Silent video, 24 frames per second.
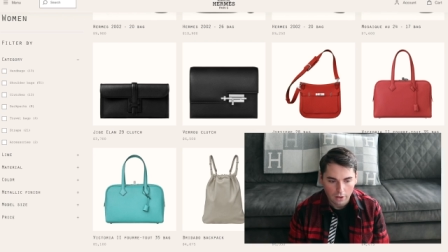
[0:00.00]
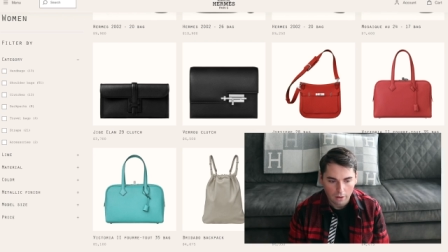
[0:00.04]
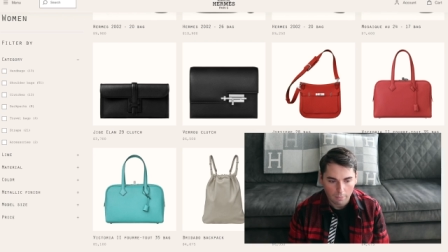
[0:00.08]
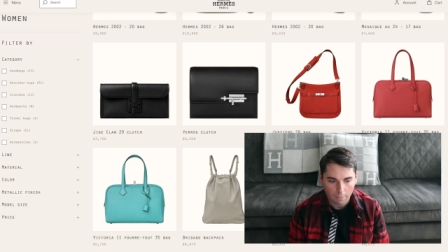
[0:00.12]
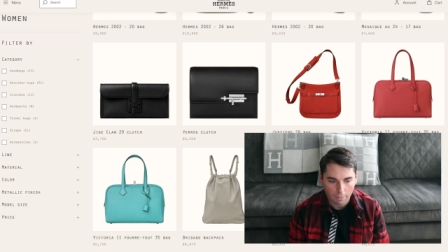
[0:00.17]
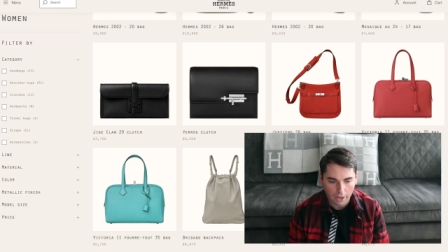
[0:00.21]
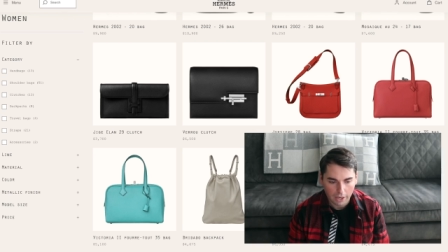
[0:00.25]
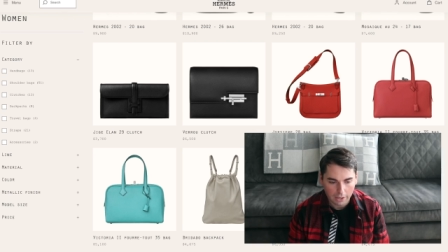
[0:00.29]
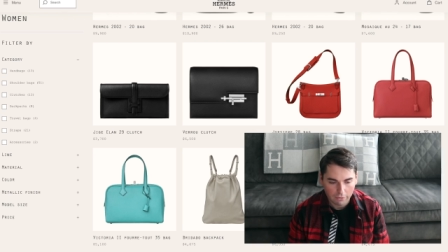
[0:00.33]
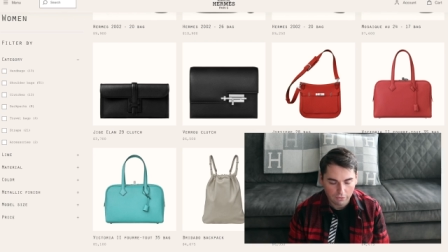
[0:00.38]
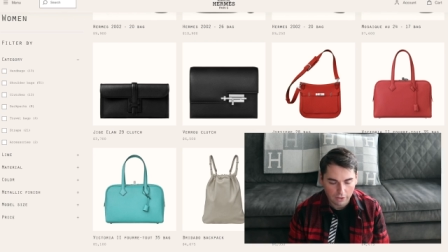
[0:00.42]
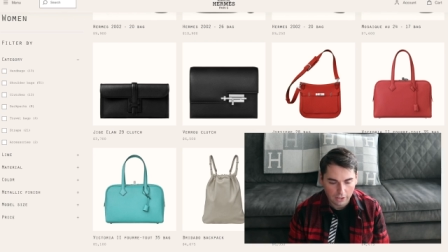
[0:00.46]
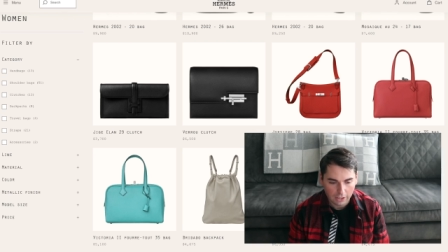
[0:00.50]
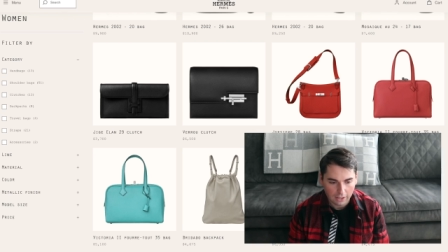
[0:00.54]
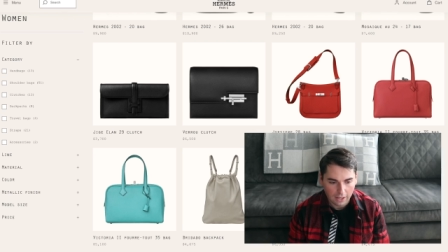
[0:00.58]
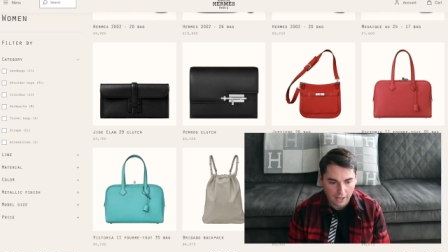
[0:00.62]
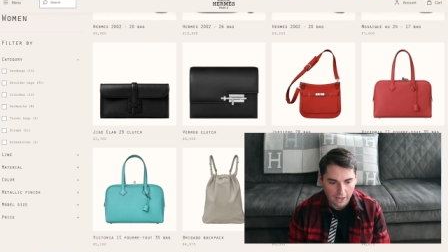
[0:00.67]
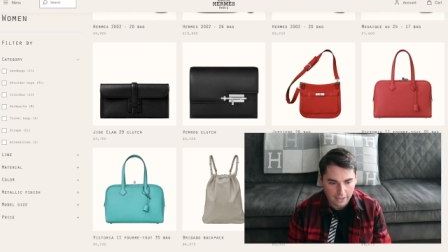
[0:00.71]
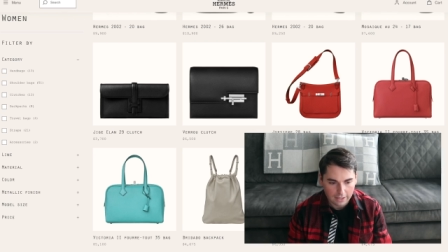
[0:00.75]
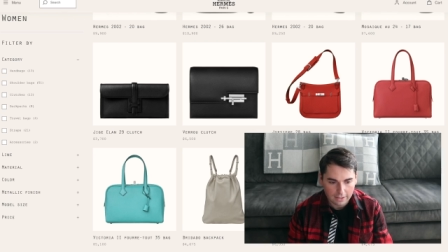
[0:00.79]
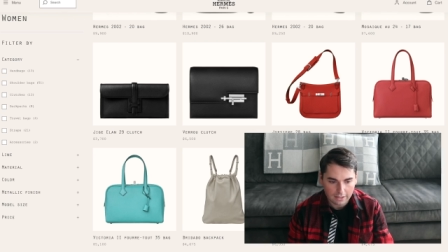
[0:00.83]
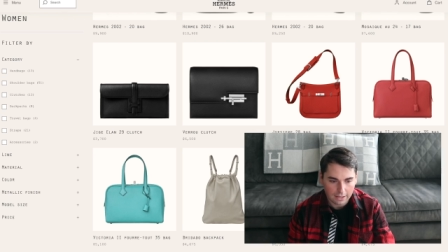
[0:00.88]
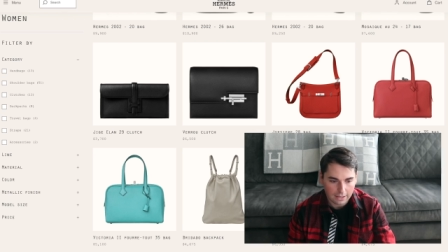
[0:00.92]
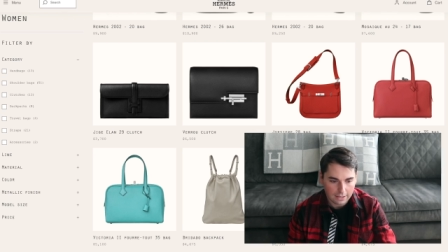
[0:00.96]
But I really
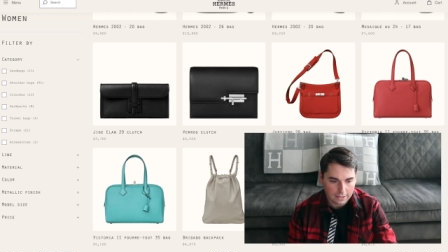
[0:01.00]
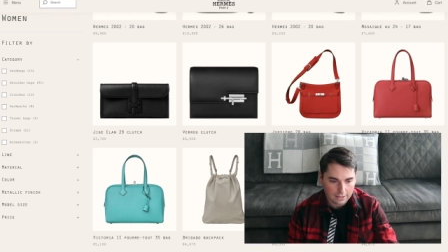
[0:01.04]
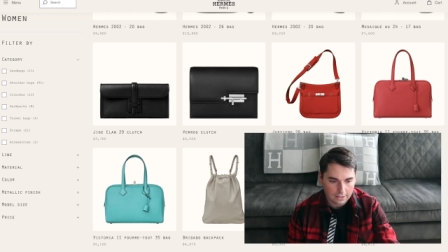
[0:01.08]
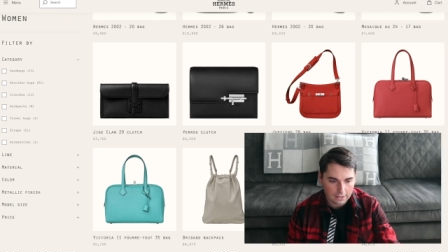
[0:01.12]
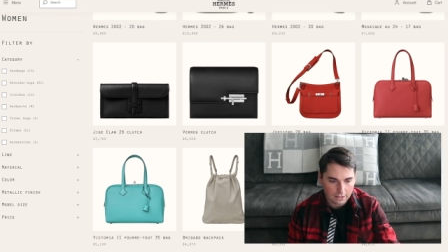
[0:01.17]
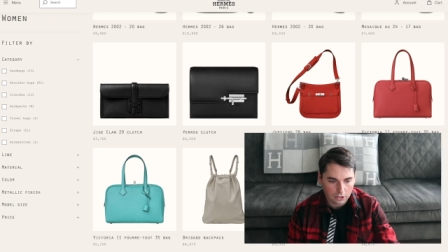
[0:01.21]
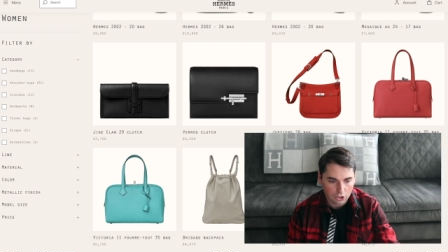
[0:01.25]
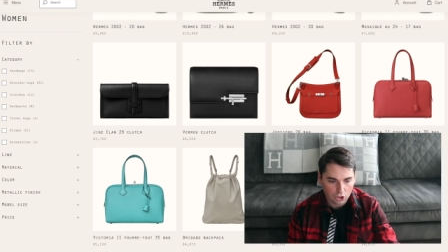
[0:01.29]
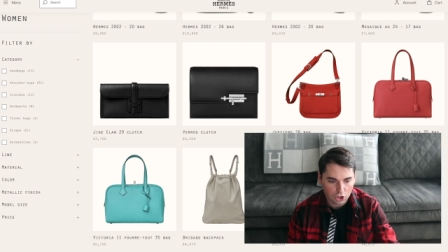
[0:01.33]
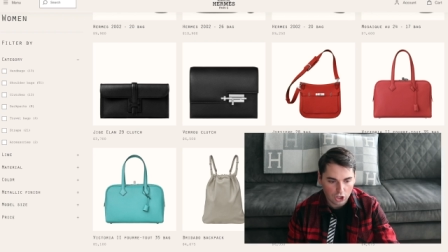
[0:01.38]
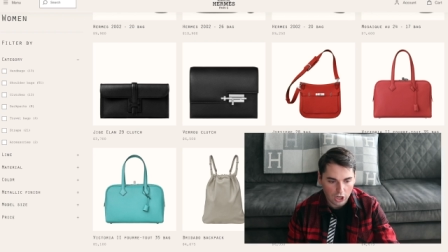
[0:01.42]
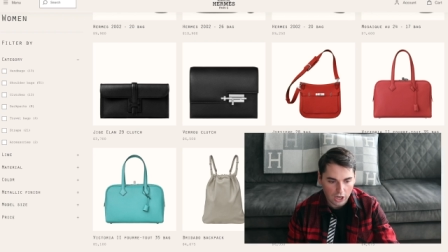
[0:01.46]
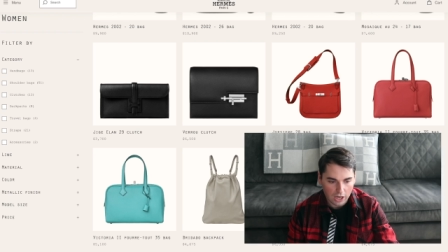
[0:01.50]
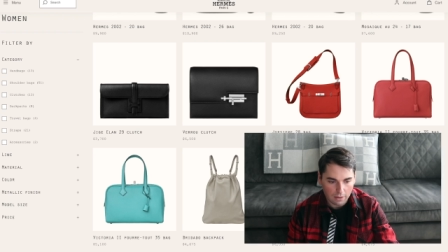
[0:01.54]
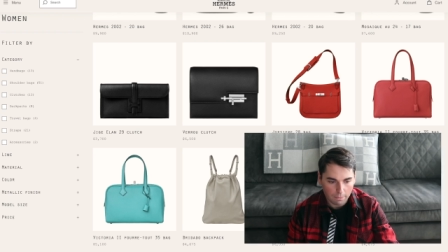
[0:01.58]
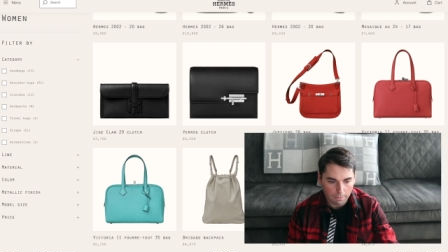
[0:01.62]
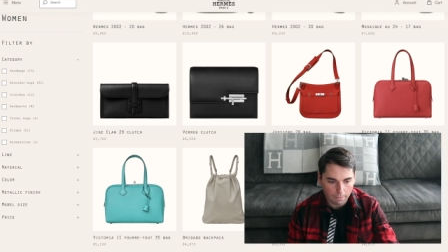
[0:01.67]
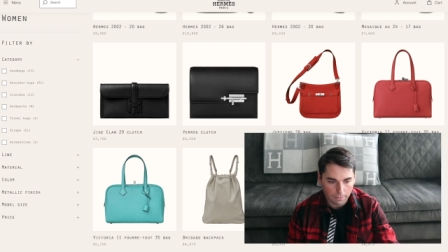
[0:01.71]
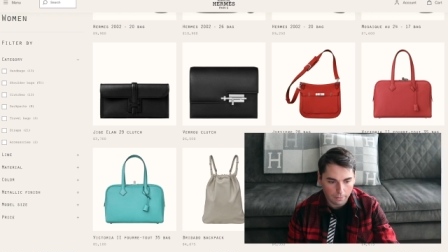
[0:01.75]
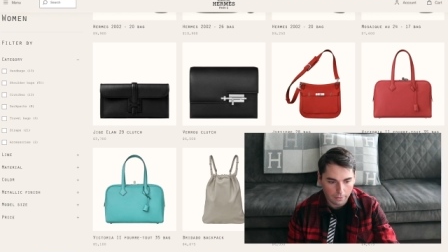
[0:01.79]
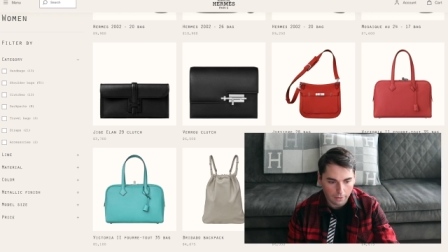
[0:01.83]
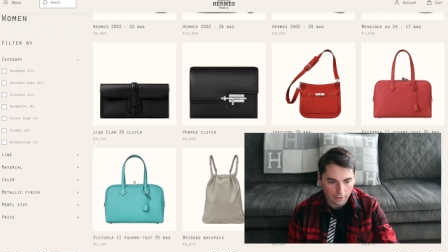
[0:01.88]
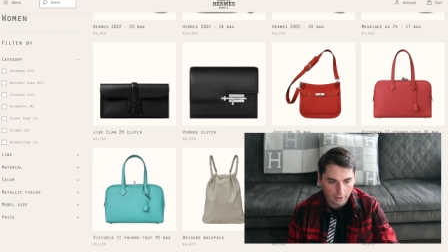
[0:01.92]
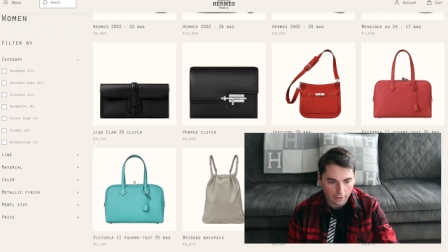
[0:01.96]
like this
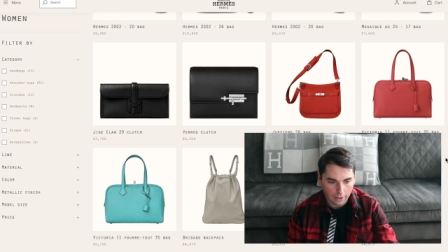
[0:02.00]
shape.